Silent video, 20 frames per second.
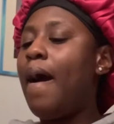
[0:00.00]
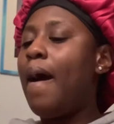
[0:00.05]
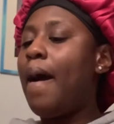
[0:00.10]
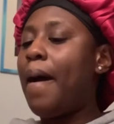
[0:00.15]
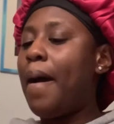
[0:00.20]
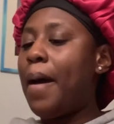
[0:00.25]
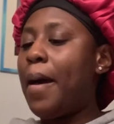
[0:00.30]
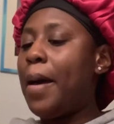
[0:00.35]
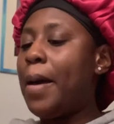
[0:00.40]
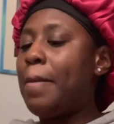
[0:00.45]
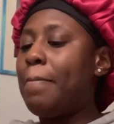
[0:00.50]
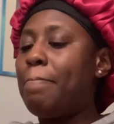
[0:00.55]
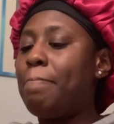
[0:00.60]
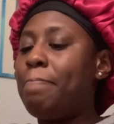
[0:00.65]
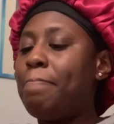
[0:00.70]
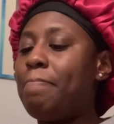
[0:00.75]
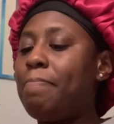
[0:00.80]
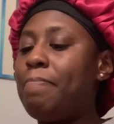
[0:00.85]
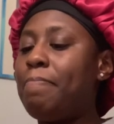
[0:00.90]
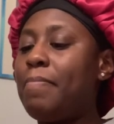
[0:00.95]

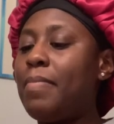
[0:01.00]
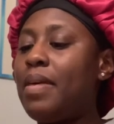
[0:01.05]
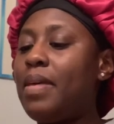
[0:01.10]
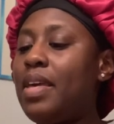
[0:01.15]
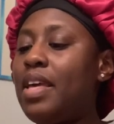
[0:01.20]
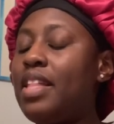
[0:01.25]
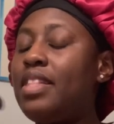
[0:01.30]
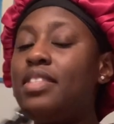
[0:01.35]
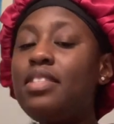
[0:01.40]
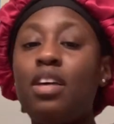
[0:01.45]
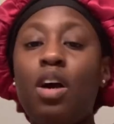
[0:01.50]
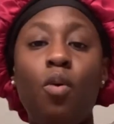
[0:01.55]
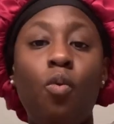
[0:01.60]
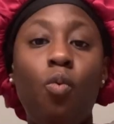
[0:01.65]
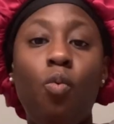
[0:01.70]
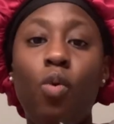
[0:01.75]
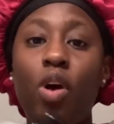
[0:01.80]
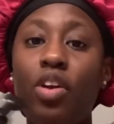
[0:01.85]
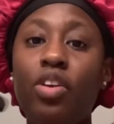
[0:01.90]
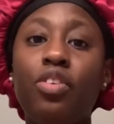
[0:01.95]
Um, it's
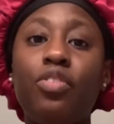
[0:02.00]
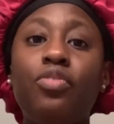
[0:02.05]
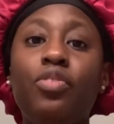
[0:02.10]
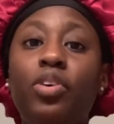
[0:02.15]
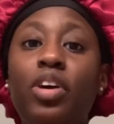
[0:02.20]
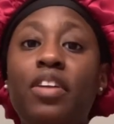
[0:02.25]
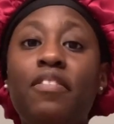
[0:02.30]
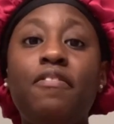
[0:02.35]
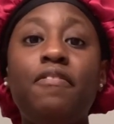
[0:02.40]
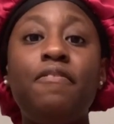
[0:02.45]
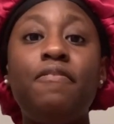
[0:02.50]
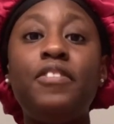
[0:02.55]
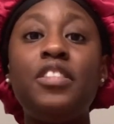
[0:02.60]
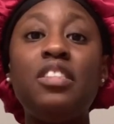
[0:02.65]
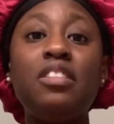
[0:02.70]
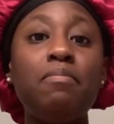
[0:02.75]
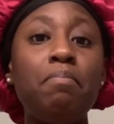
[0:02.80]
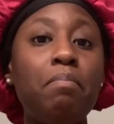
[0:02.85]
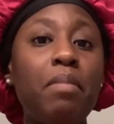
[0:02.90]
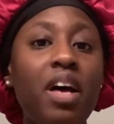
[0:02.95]
wonderful. It
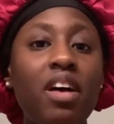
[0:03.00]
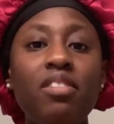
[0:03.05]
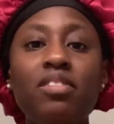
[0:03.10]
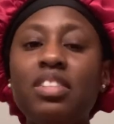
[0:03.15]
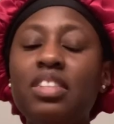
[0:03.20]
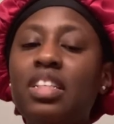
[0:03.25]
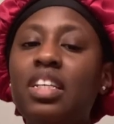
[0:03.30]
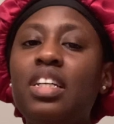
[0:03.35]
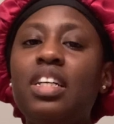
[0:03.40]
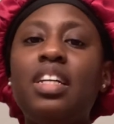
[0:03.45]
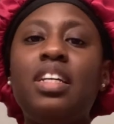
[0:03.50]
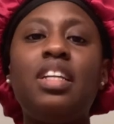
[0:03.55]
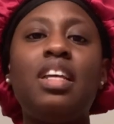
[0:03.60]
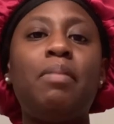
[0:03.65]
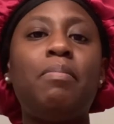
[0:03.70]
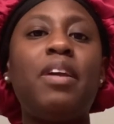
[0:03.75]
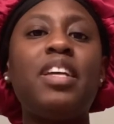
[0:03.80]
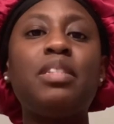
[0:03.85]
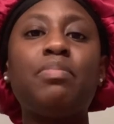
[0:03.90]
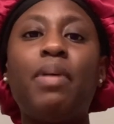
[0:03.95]
smells good.
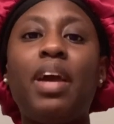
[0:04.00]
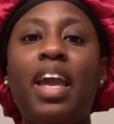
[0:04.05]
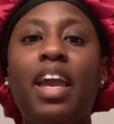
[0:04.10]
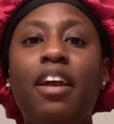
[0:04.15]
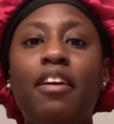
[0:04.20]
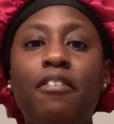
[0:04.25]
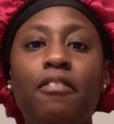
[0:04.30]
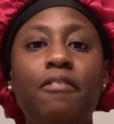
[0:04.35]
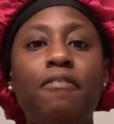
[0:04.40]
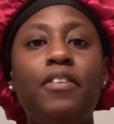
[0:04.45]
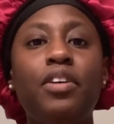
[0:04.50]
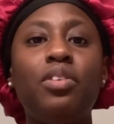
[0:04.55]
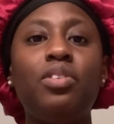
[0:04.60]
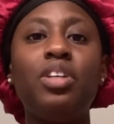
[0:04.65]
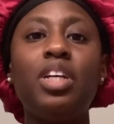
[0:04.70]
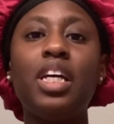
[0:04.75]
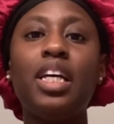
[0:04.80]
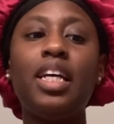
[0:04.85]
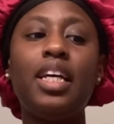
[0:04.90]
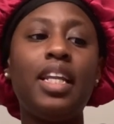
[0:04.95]
It makes my hair feel
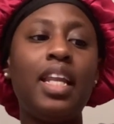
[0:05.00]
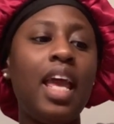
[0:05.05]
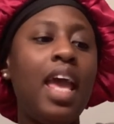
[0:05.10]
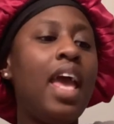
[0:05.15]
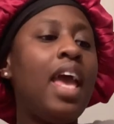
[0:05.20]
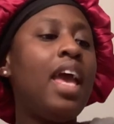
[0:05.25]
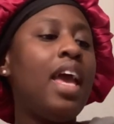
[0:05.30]
good.